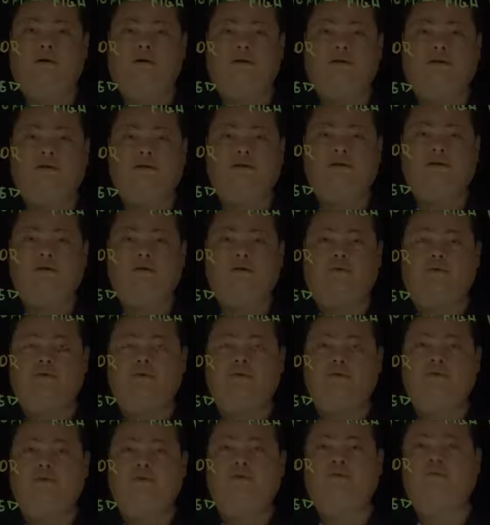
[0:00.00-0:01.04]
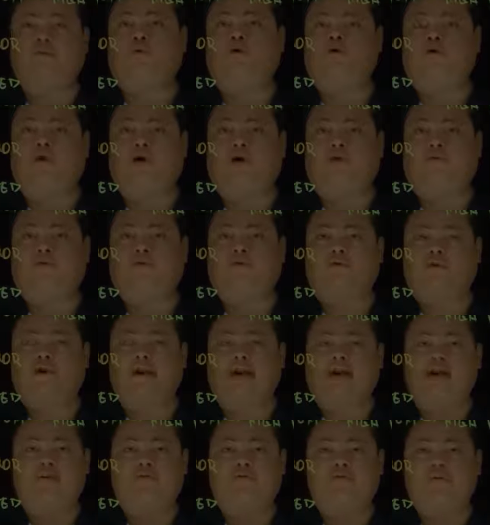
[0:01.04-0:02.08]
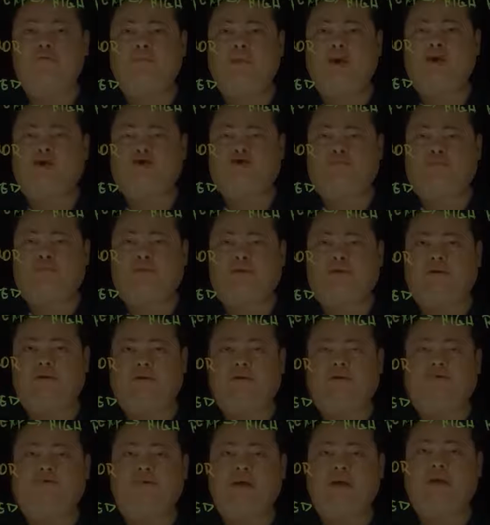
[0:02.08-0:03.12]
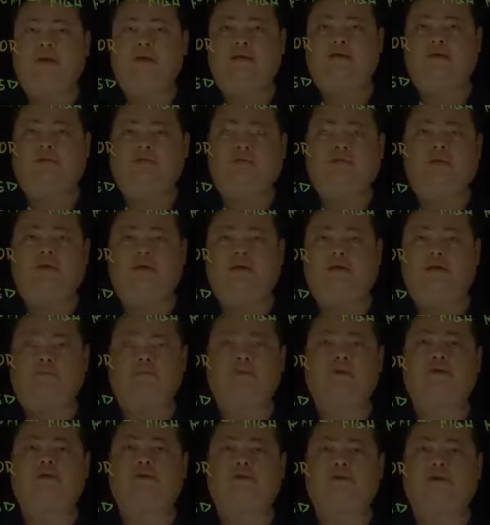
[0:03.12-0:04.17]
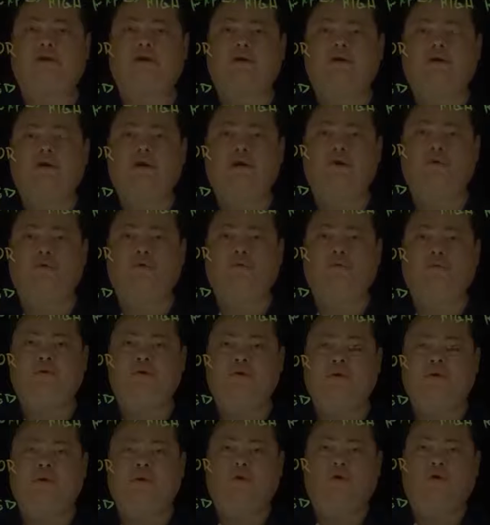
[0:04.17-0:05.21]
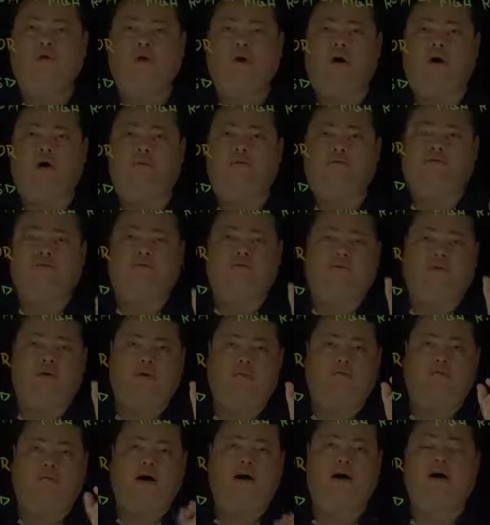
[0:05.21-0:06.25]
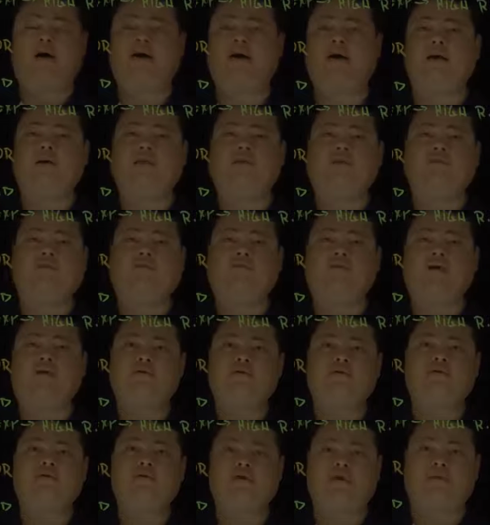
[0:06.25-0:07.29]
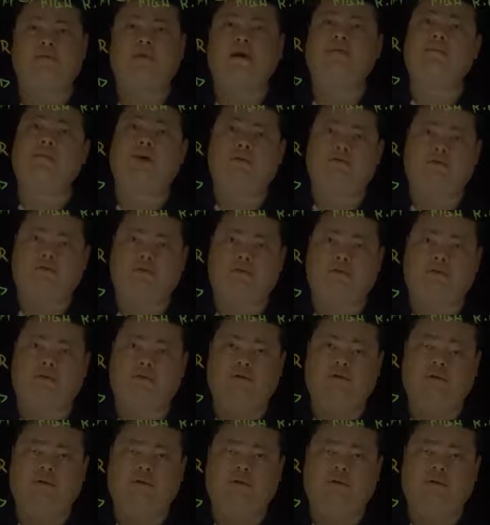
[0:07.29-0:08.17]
the zero is a bit worn off. So every measurement made with that meter stick will be off by the very same amount.